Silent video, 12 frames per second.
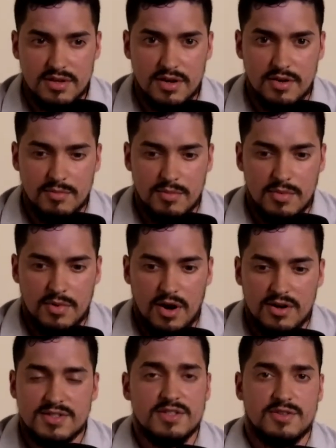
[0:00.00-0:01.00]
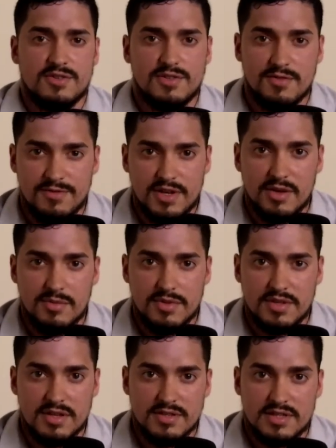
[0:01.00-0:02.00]
um, our sins are still forgiven
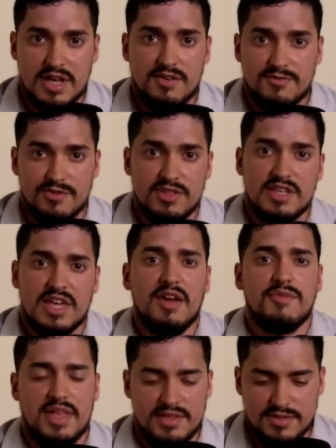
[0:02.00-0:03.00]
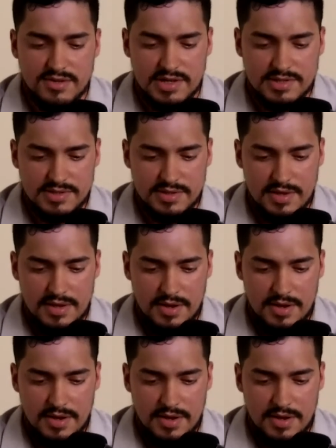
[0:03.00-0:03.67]
because God freely gave that to us.